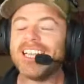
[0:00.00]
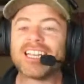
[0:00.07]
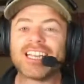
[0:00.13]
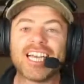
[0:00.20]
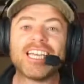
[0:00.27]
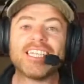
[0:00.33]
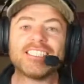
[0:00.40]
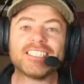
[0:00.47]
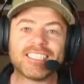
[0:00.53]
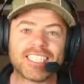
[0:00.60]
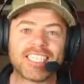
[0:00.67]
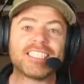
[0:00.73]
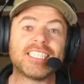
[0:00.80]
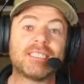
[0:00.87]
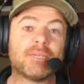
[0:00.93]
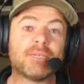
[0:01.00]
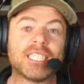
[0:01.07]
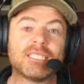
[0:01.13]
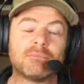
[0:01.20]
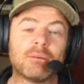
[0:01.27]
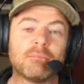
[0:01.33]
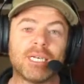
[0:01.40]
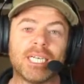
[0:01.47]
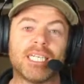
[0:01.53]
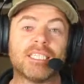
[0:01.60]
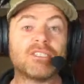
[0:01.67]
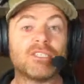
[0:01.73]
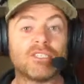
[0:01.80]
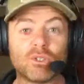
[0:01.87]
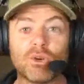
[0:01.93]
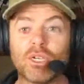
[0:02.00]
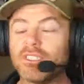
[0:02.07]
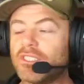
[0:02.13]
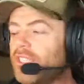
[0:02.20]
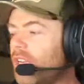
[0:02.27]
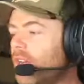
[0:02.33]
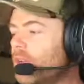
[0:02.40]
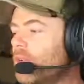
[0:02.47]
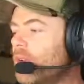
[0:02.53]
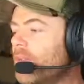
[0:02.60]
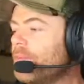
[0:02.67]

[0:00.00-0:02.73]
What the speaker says: that is 60 beats per minute, so it's quite slow.